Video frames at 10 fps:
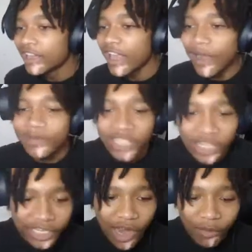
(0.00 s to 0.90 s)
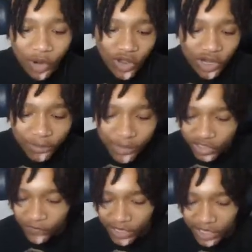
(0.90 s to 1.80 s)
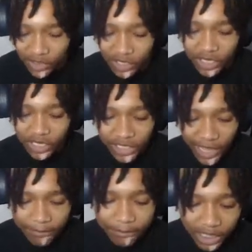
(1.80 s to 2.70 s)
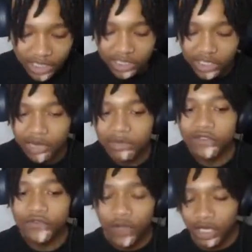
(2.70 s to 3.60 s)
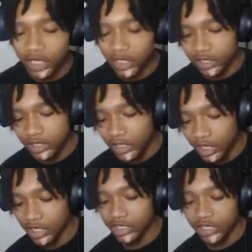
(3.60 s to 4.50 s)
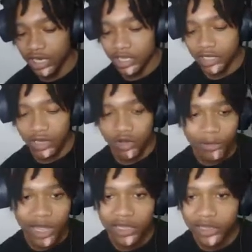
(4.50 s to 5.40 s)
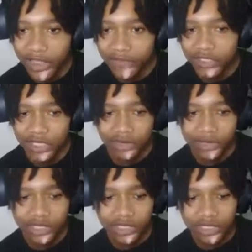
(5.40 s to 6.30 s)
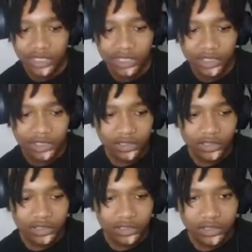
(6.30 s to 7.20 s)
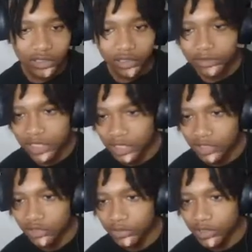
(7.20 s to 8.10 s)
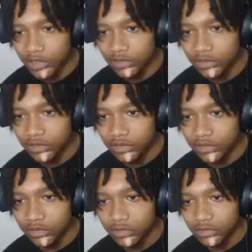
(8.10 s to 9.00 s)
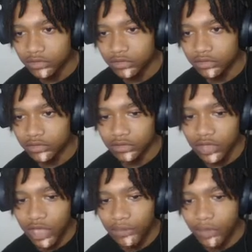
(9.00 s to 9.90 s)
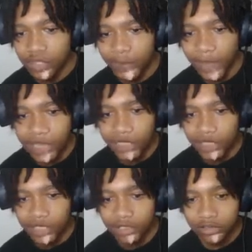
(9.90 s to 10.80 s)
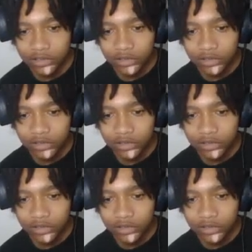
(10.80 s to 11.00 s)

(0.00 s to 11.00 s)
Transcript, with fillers: Like I'm telling y'all, bro. In a music video, that beat is gonna be fucking insane, chat. Like all my life, it's gonna be insane. I'm telling you, bro. Pop on the spot, nigga.